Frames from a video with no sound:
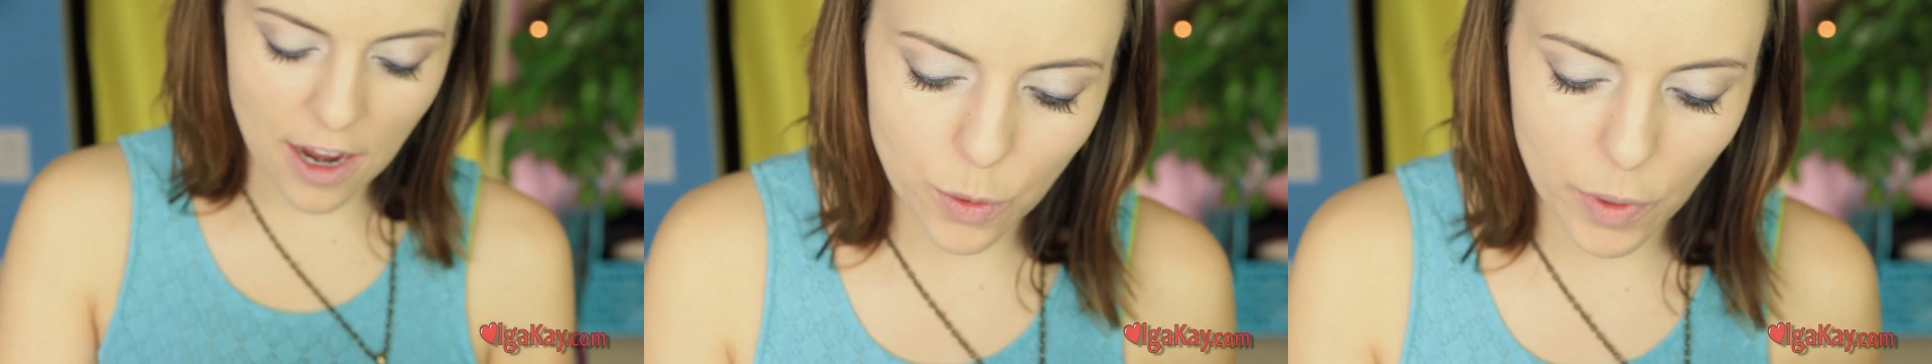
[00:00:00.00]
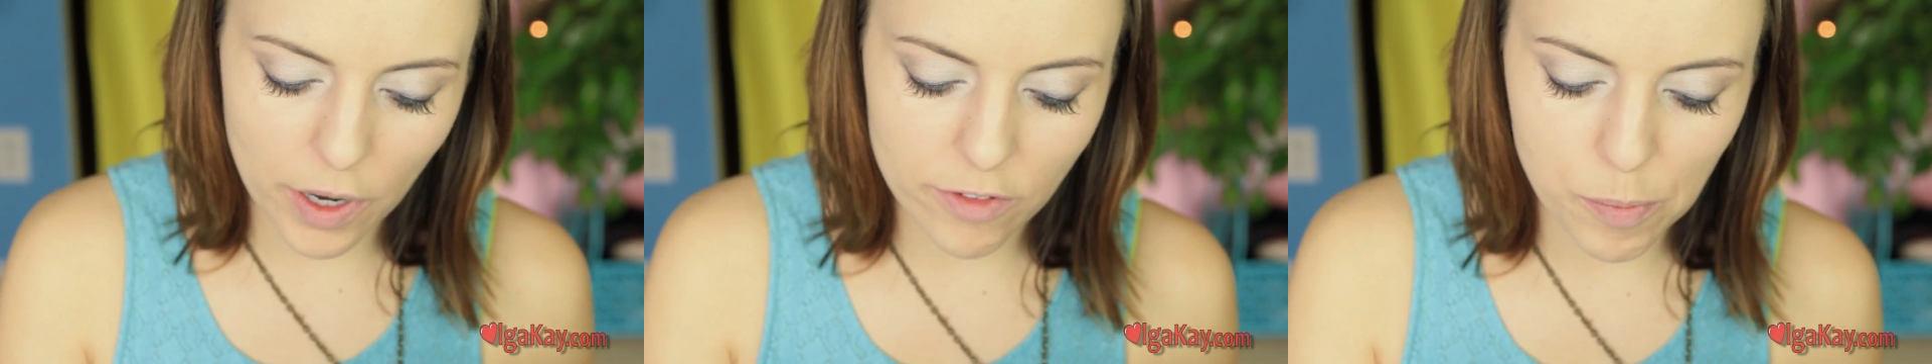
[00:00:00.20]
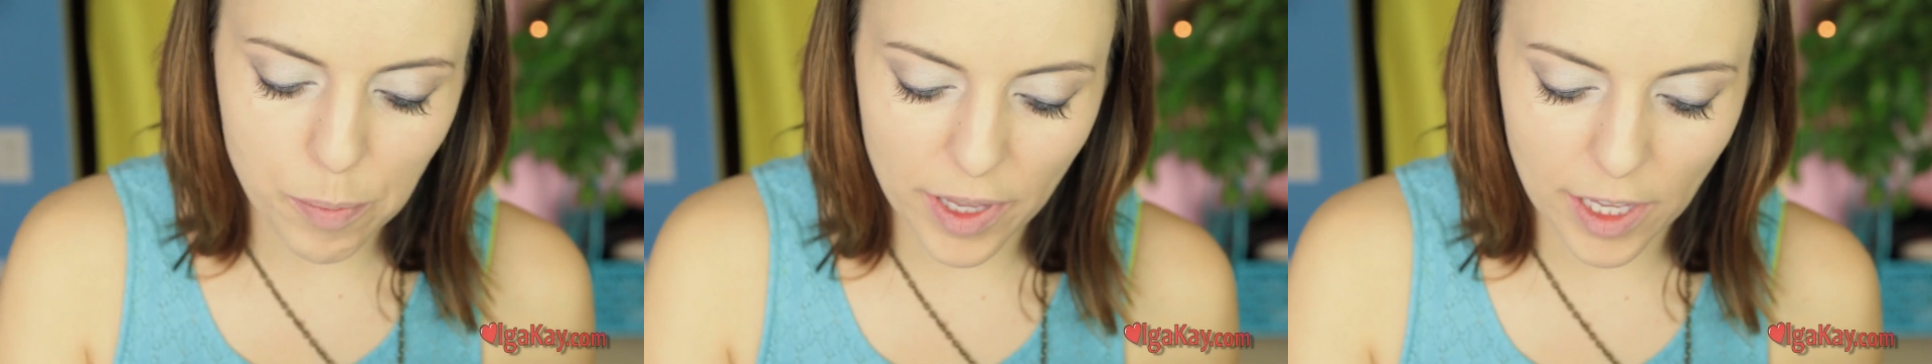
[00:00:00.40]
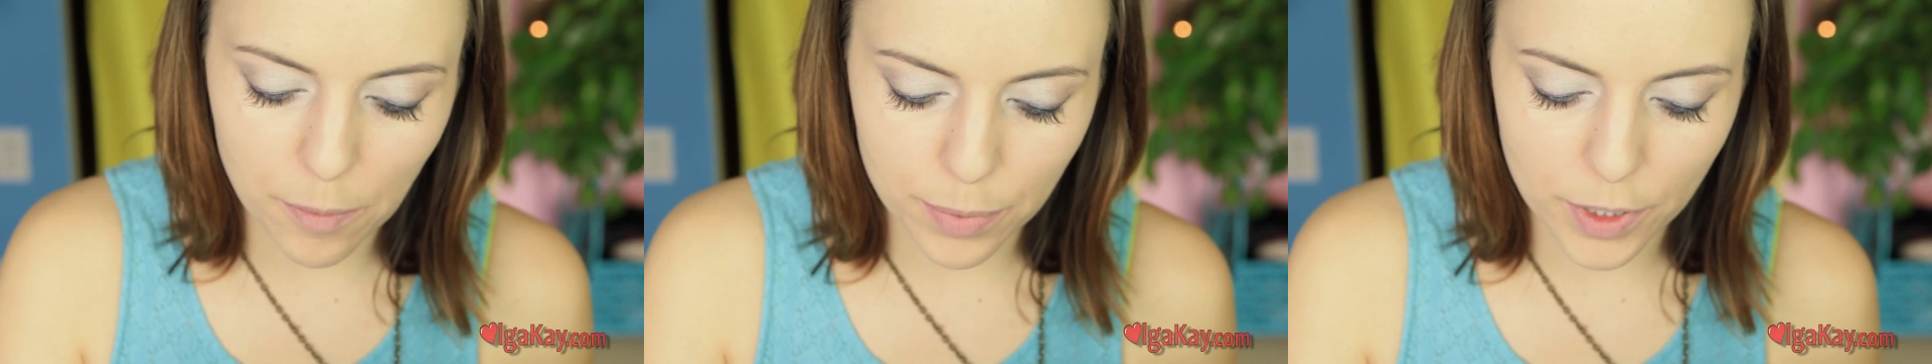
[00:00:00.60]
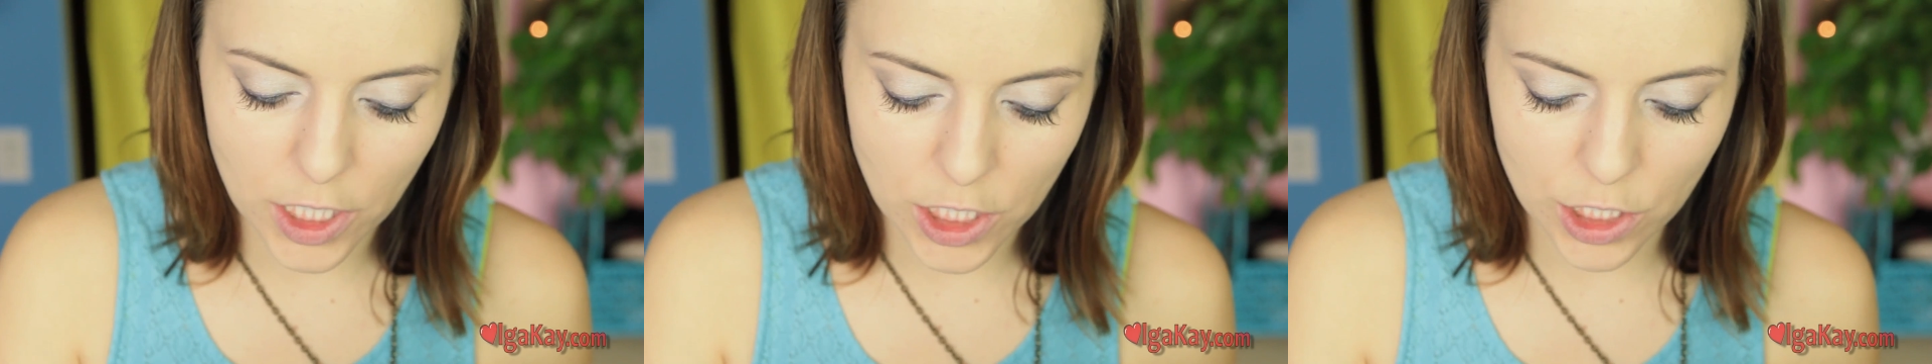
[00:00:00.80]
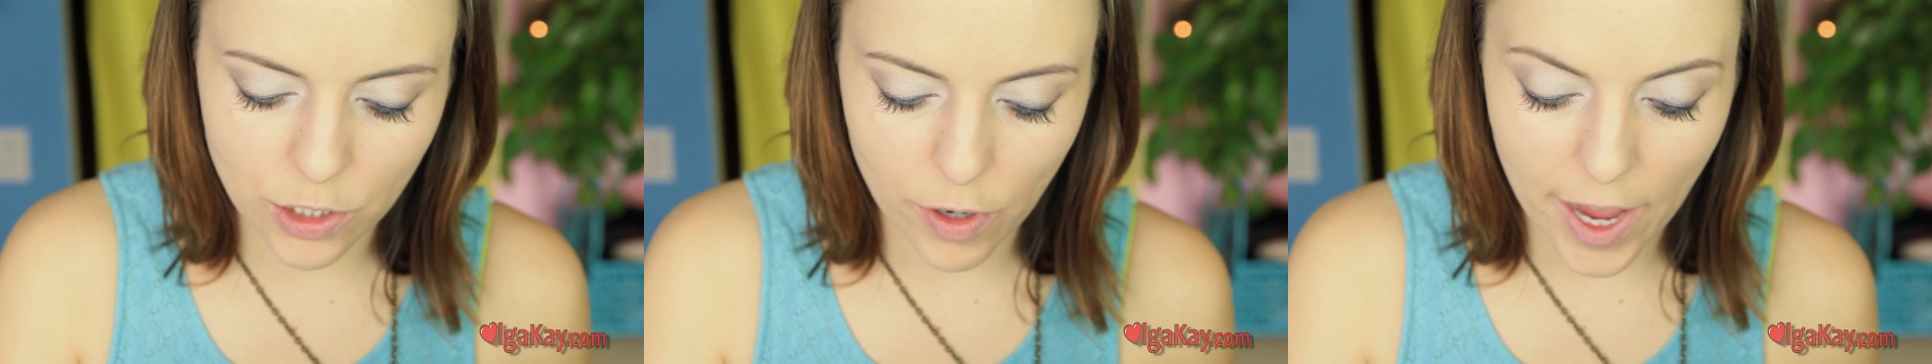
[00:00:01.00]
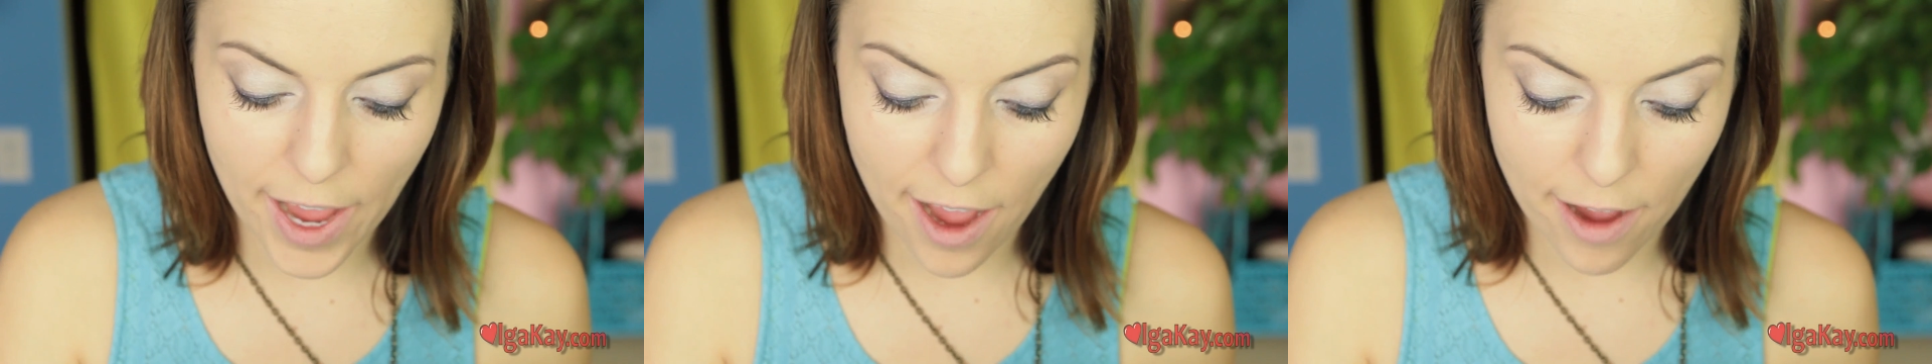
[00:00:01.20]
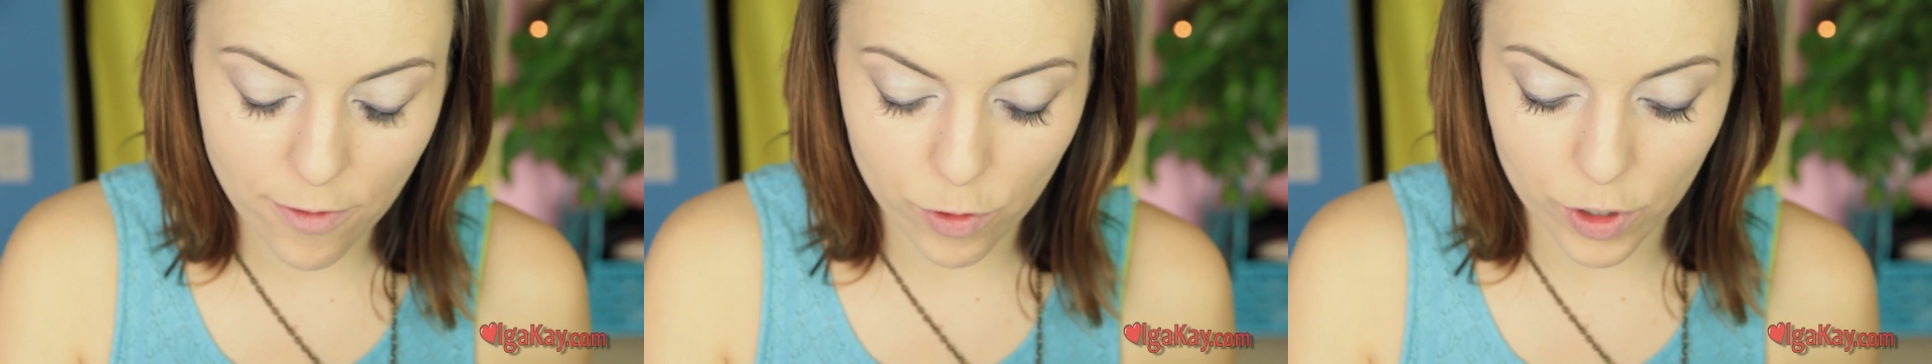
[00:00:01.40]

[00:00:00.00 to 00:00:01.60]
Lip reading: So whatever pink blush you have,